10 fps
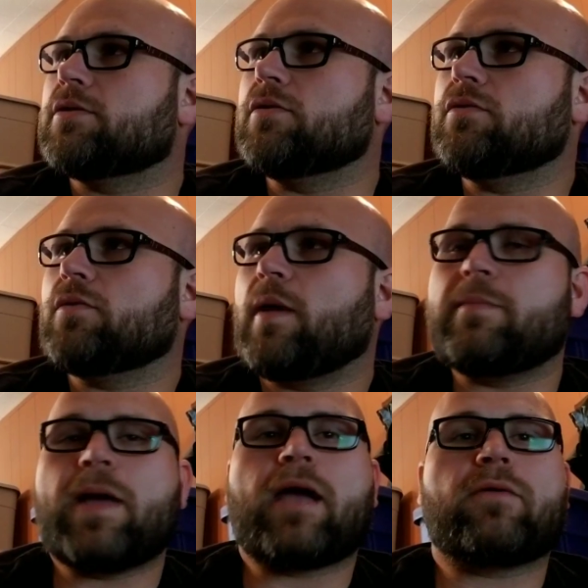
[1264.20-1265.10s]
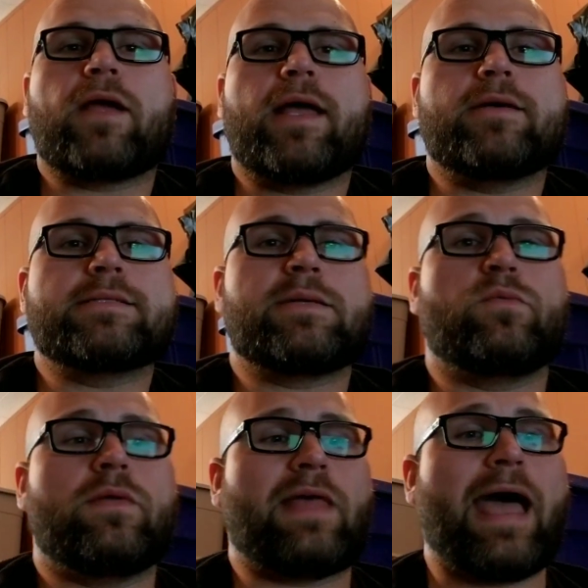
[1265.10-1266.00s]
do the white backgrounds
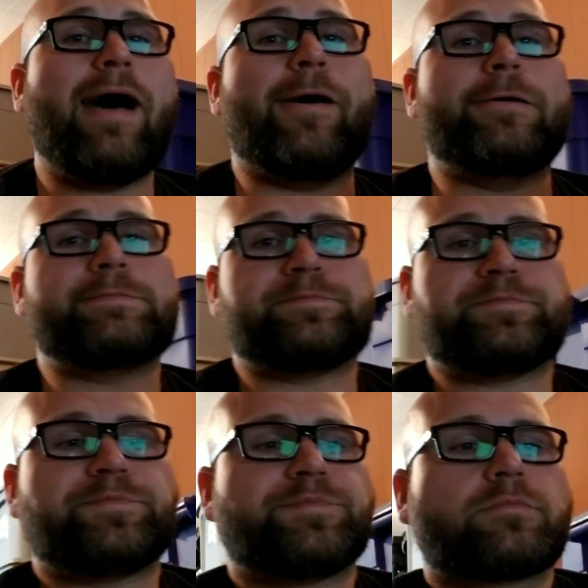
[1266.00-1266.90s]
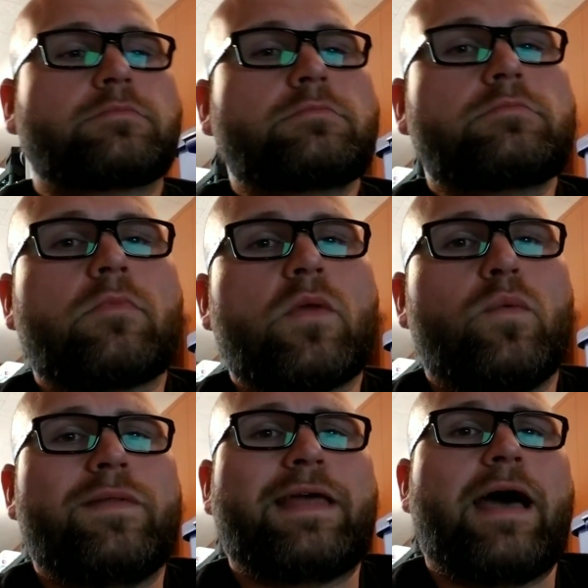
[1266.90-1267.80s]
without
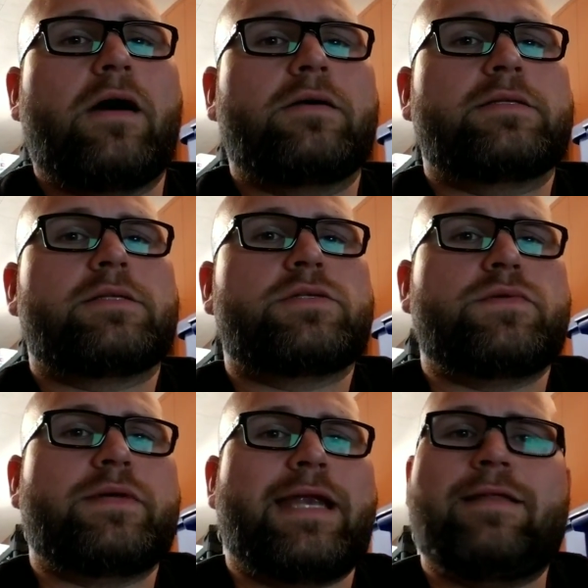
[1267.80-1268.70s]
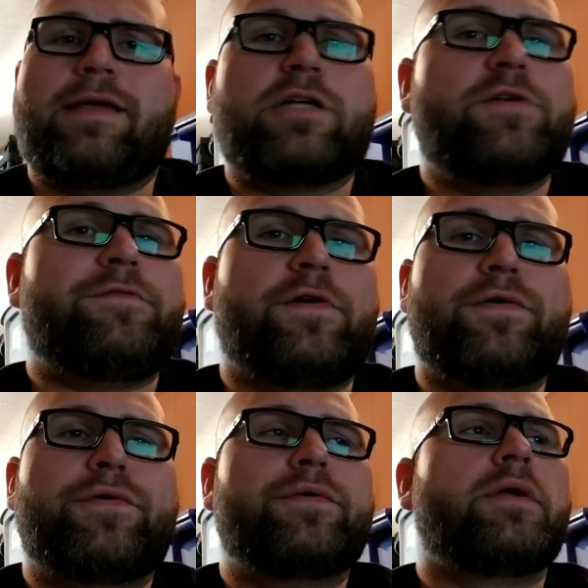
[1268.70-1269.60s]
without doing anything on your
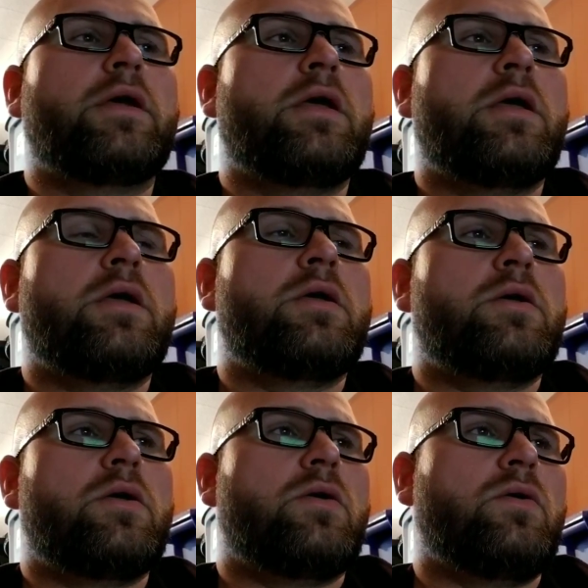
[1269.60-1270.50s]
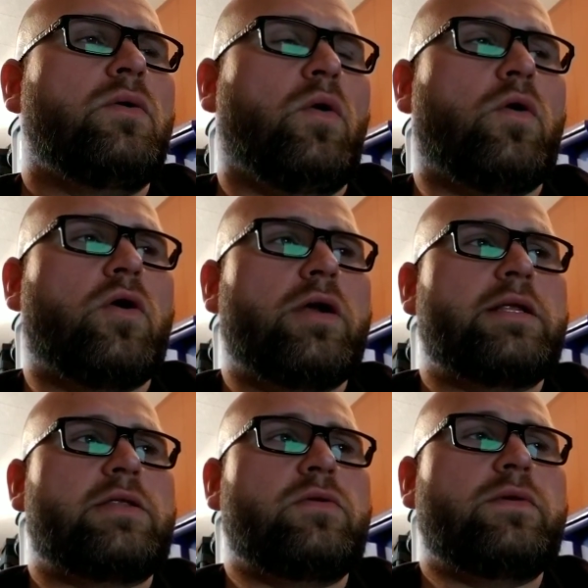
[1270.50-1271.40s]
phone or
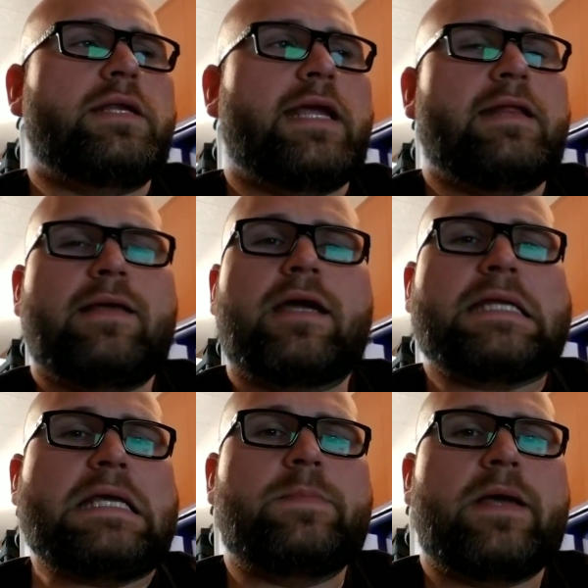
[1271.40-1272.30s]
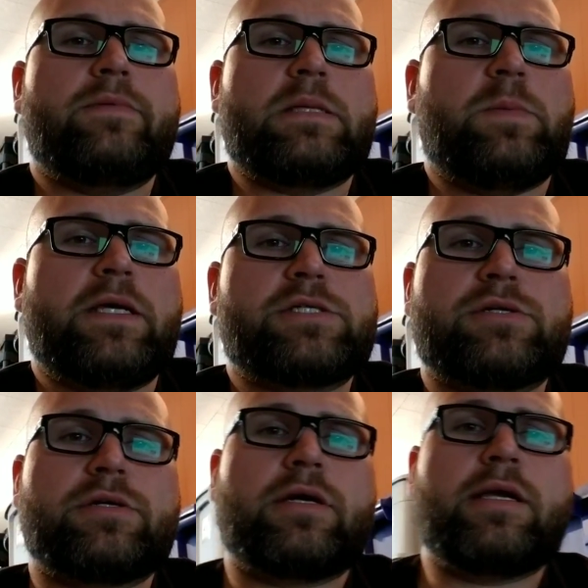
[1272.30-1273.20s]
doing anything on eBay with a
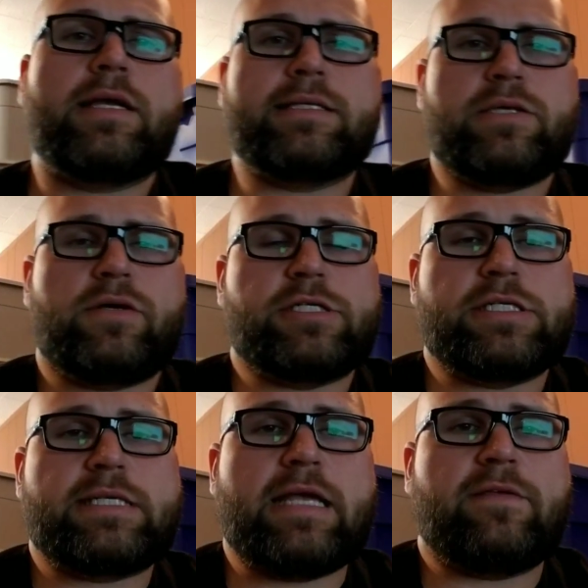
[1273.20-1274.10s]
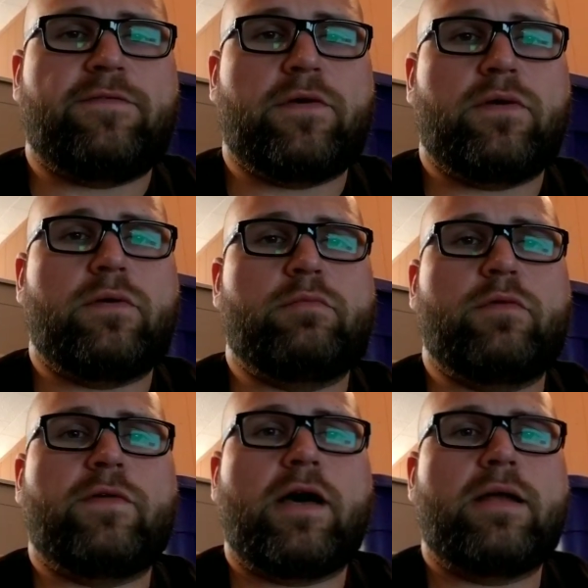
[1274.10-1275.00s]
picture is you can just take the photo and
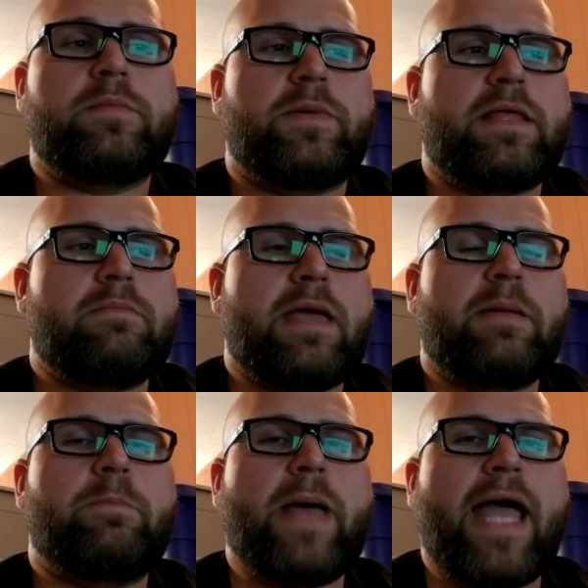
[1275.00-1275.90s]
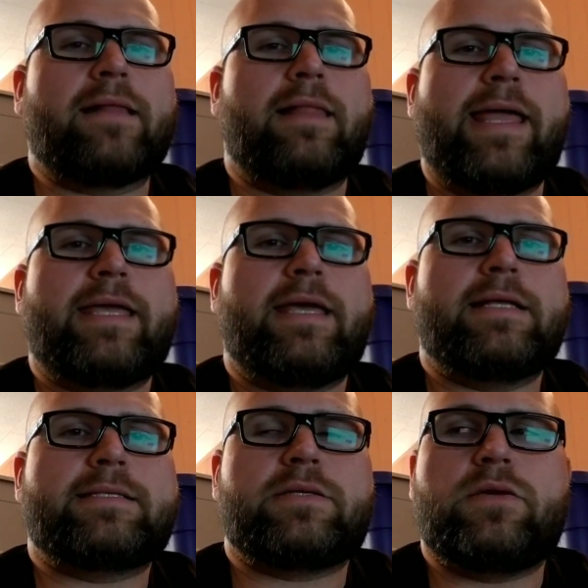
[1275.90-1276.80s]
move on, but they make backlight
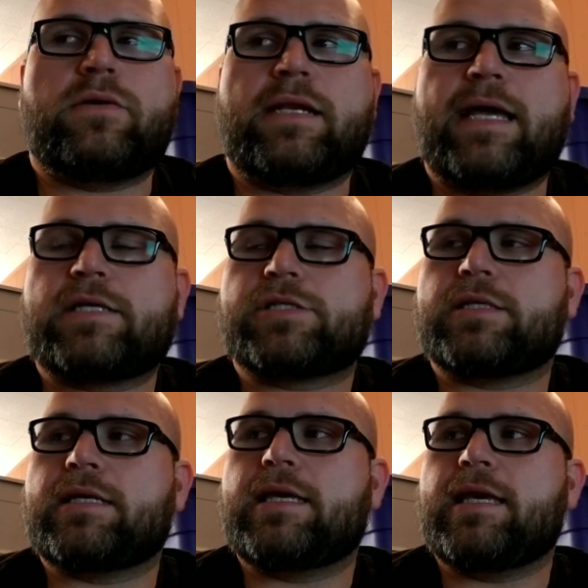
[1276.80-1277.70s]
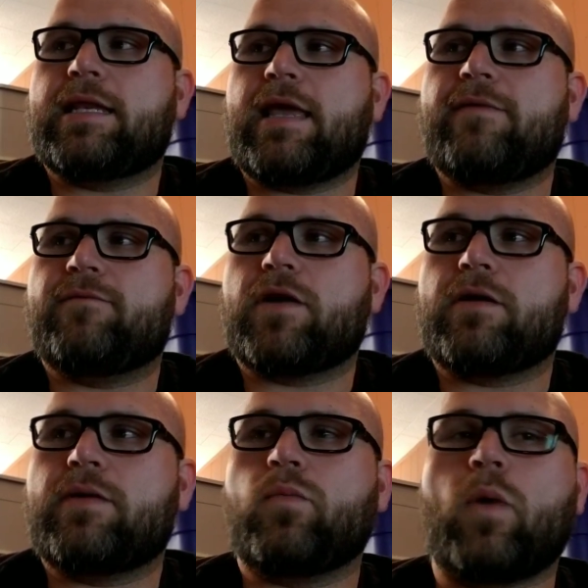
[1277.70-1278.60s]
kits. So you can actually get a
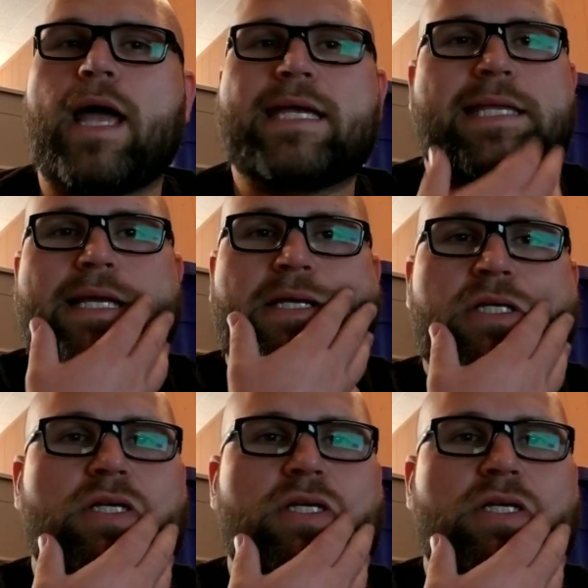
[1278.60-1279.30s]
very white